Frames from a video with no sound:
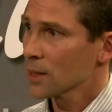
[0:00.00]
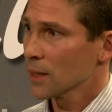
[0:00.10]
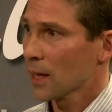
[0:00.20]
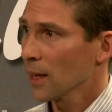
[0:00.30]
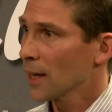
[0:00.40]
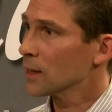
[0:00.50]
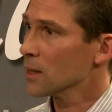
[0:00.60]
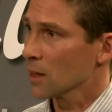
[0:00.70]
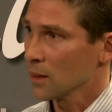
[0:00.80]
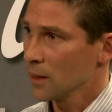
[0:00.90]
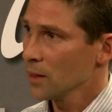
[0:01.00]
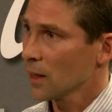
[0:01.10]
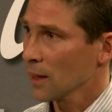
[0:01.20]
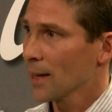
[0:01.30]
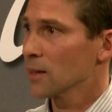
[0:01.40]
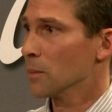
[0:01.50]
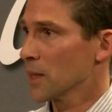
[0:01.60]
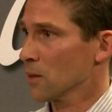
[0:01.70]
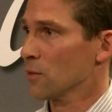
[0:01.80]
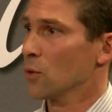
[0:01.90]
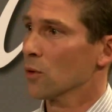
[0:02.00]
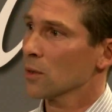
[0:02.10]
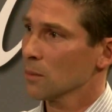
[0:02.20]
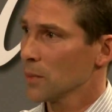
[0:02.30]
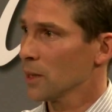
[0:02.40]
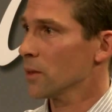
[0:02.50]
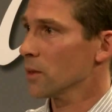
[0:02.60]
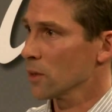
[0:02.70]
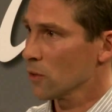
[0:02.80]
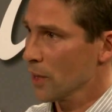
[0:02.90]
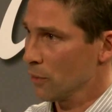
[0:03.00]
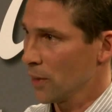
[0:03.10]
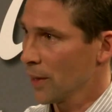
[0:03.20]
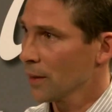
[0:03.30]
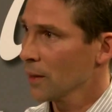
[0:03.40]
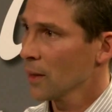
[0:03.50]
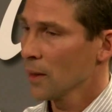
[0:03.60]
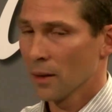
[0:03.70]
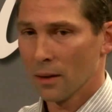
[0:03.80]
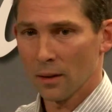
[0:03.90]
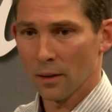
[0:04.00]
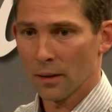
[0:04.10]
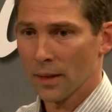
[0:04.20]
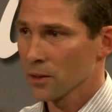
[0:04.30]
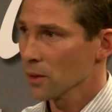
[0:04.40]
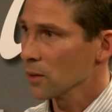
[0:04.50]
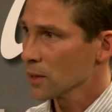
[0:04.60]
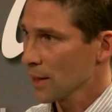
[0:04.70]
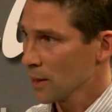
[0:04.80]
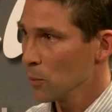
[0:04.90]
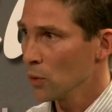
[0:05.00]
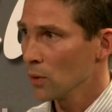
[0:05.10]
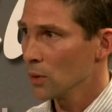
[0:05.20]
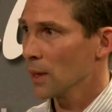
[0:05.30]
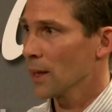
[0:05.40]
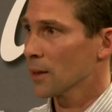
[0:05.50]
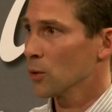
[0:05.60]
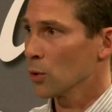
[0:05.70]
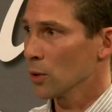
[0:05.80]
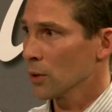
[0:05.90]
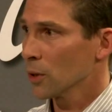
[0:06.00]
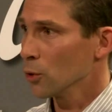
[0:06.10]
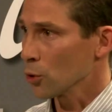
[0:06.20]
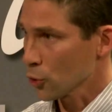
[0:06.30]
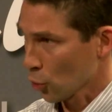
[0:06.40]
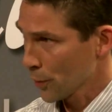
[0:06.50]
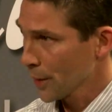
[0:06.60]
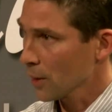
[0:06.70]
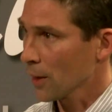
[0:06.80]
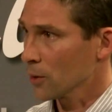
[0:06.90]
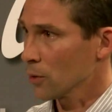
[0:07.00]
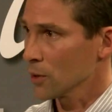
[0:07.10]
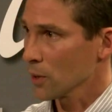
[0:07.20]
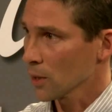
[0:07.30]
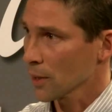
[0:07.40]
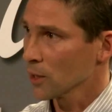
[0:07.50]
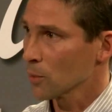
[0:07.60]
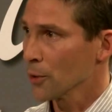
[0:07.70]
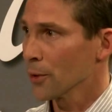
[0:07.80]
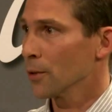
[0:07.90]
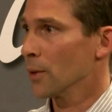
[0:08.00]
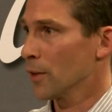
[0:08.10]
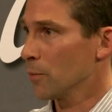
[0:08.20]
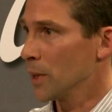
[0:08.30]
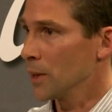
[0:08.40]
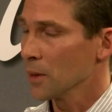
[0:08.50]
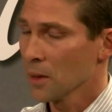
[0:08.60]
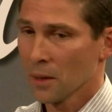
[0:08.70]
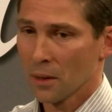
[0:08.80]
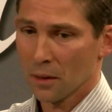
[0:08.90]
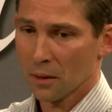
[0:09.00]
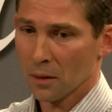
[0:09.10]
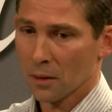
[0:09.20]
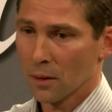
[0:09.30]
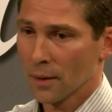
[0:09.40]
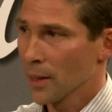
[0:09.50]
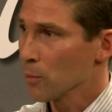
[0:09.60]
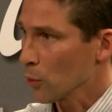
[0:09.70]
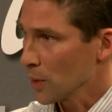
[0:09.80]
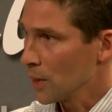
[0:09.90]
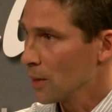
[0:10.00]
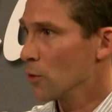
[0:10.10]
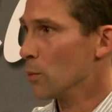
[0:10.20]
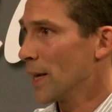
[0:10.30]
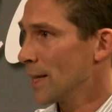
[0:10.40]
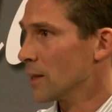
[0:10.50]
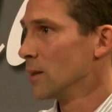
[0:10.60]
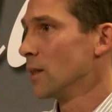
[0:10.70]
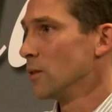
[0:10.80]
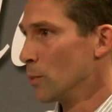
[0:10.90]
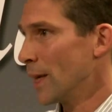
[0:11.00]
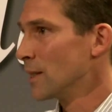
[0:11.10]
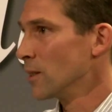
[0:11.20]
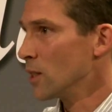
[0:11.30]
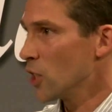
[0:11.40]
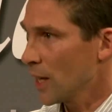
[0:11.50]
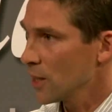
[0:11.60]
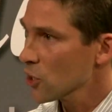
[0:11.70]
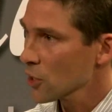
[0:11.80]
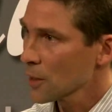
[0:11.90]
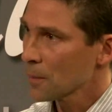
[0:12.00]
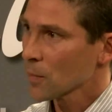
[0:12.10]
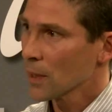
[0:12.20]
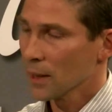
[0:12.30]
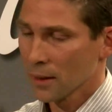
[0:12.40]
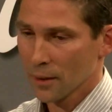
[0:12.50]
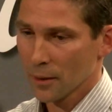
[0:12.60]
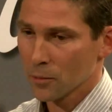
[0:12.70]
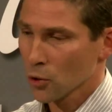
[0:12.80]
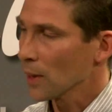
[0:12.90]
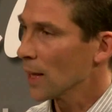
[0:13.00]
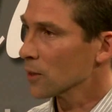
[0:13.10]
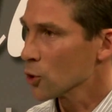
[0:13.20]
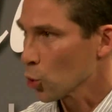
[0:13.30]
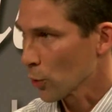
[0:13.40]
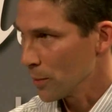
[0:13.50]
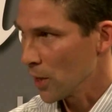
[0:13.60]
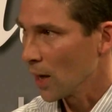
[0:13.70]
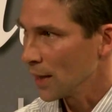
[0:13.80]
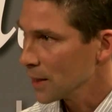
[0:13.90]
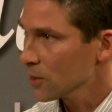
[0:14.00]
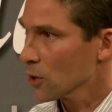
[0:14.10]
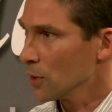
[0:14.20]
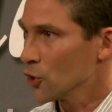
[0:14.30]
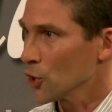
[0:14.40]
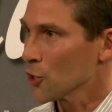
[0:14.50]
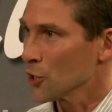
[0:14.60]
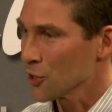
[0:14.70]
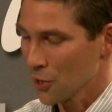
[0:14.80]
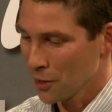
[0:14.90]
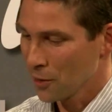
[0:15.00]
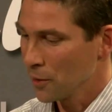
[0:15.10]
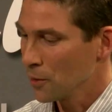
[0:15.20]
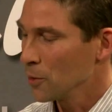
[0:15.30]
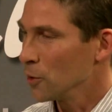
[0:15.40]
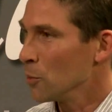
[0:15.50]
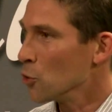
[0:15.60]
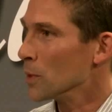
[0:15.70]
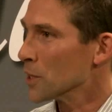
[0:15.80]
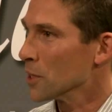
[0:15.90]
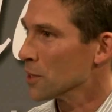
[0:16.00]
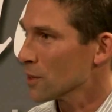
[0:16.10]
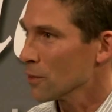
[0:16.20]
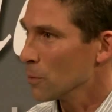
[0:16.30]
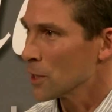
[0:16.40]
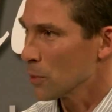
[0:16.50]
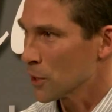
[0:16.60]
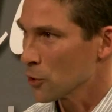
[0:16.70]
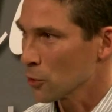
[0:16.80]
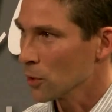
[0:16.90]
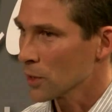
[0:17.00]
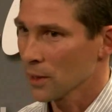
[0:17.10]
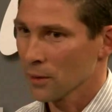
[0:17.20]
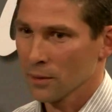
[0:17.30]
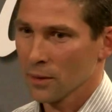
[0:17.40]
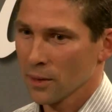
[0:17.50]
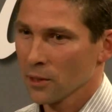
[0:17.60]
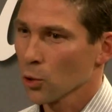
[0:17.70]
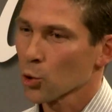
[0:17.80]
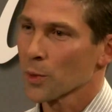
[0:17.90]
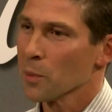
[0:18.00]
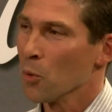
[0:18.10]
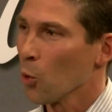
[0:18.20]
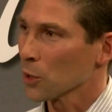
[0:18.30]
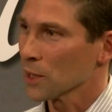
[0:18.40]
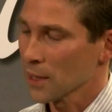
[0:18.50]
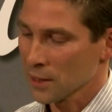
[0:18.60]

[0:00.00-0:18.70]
And said, I like this idea. I like the metaphor, business and traveling. It's understandable. I like your story. I like you're a starting entrepreneur. You have been an employee. You made the change. So I like the story behind it. So it's not just the book which is good. And that's also important.